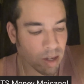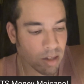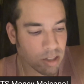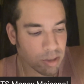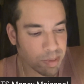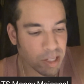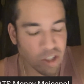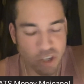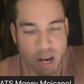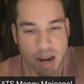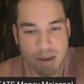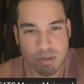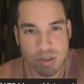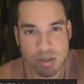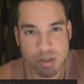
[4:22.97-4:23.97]
speech
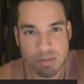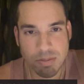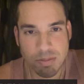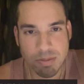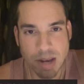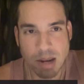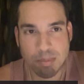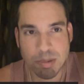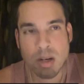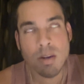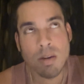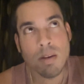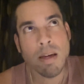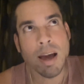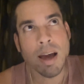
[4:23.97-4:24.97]
after the fact, but
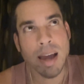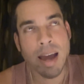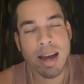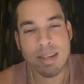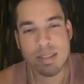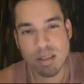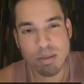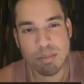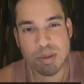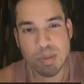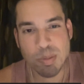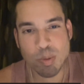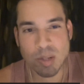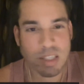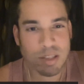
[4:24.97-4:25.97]
I asked the
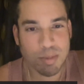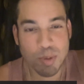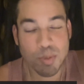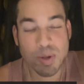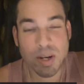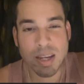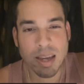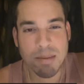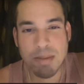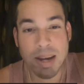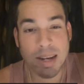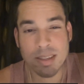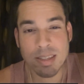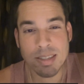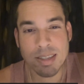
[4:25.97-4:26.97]
people next to me when I came
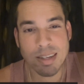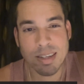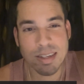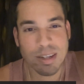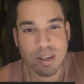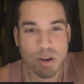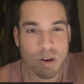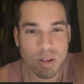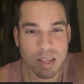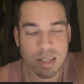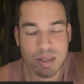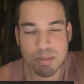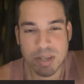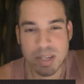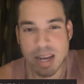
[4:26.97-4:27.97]
back, and they said he didn't call
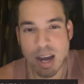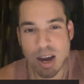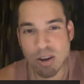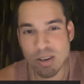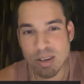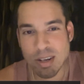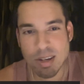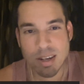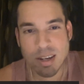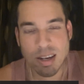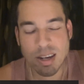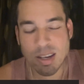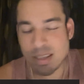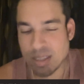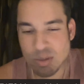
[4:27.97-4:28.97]
anybody out.
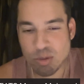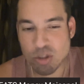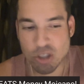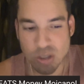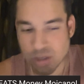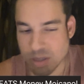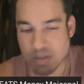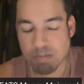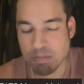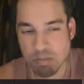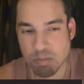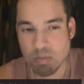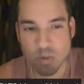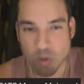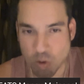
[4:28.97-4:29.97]
He was just
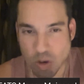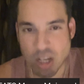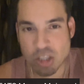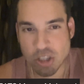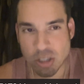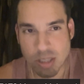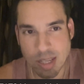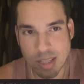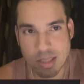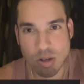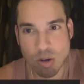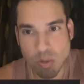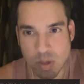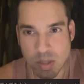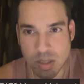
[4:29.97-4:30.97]
gracious, as he
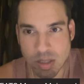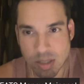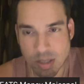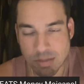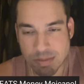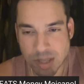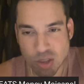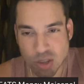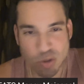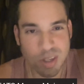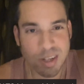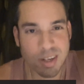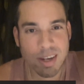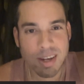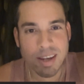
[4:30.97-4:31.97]
always is in
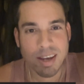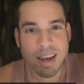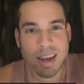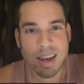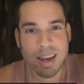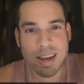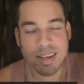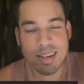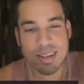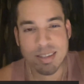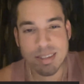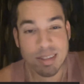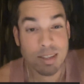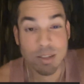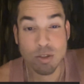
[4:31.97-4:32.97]
victory, and
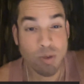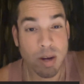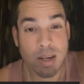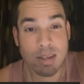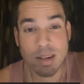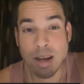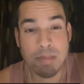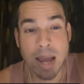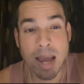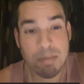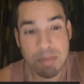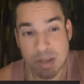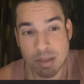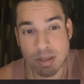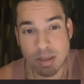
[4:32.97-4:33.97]
it's great. I'm
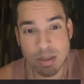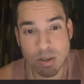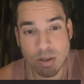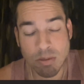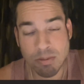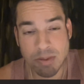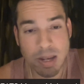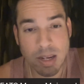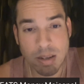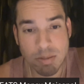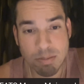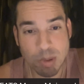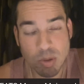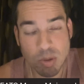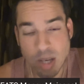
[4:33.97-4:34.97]
happy, fan of
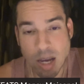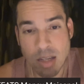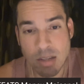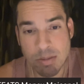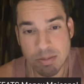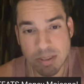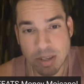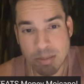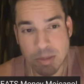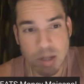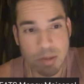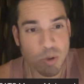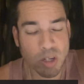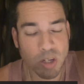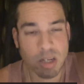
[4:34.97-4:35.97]
both guys. I'm a fan of Money
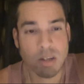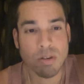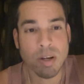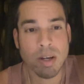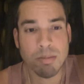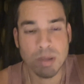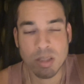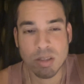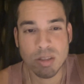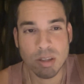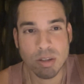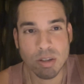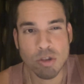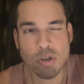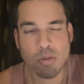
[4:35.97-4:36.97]
Moicano and Beneil
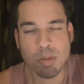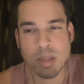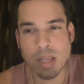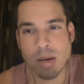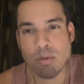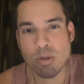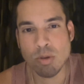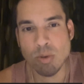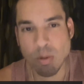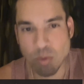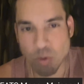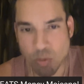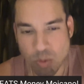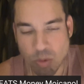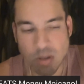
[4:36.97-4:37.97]
Dariush, but that was who I
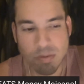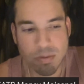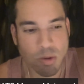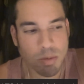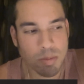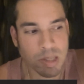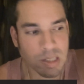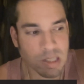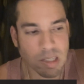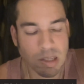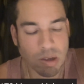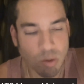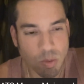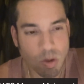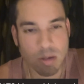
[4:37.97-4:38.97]
was rooting for because I
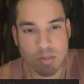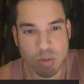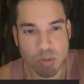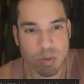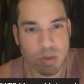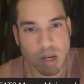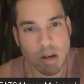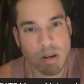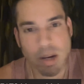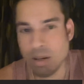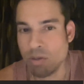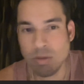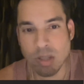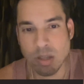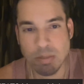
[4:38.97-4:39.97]
don't want him to retire. I
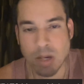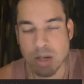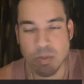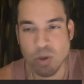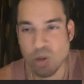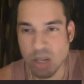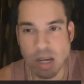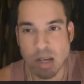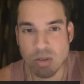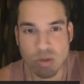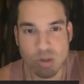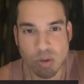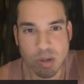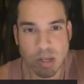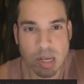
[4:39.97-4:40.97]
don't think Money Moicano is
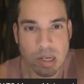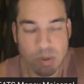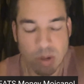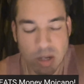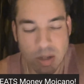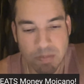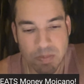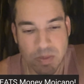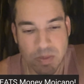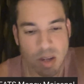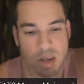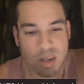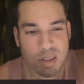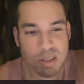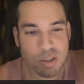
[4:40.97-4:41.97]
going anywhere.
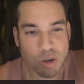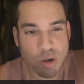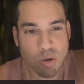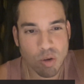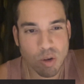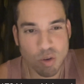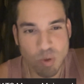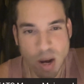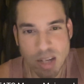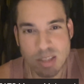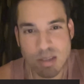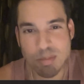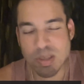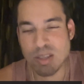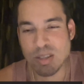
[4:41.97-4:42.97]
So congrats
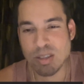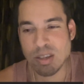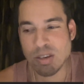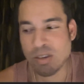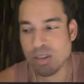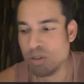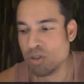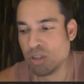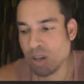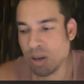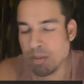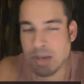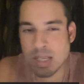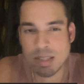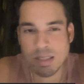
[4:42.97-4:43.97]
to Beneil Dariush.
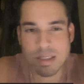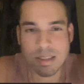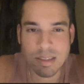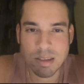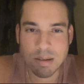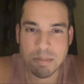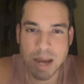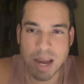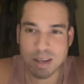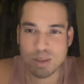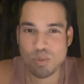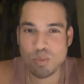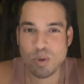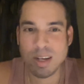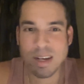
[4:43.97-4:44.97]
Amazing to see him back in
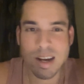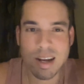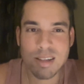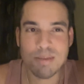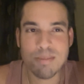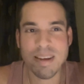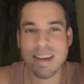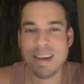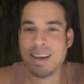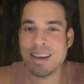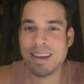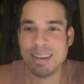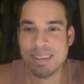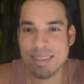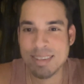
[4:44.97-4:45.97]
the win column,
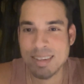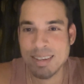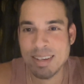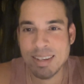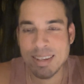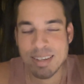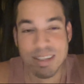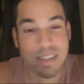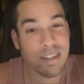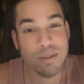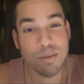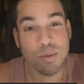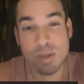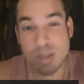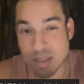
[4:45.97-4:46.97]
and he
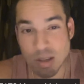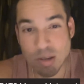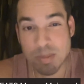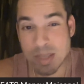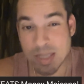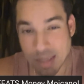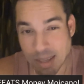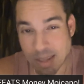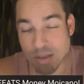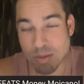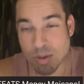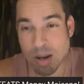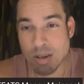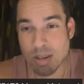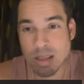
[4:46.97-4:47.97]
will still be sticking
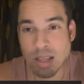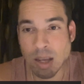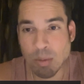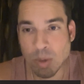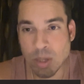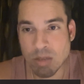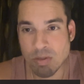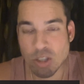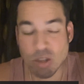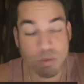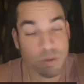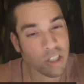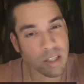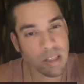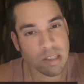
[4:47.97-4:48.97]
around in the lightweight division,
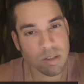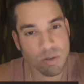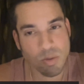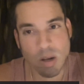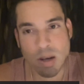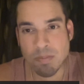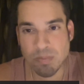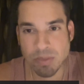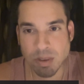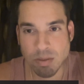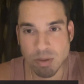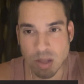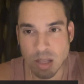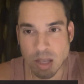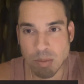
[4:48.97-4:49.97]
which I think is great for
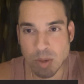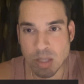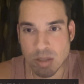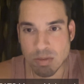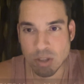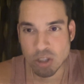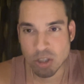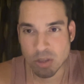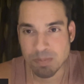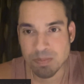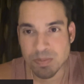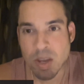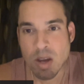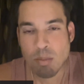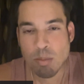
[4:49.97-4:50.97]
the lightweight division.
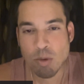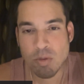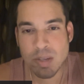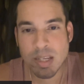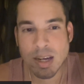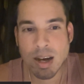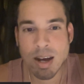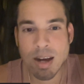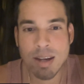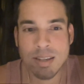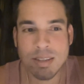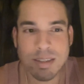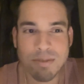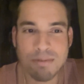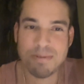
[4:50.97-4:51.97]
Moving on
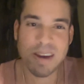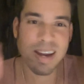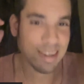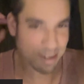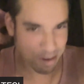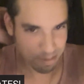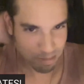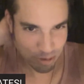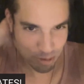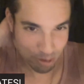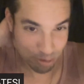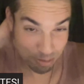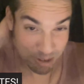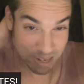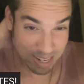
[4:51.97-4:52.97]
to fight number
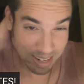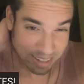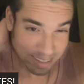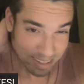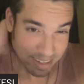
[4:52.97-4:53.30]
3.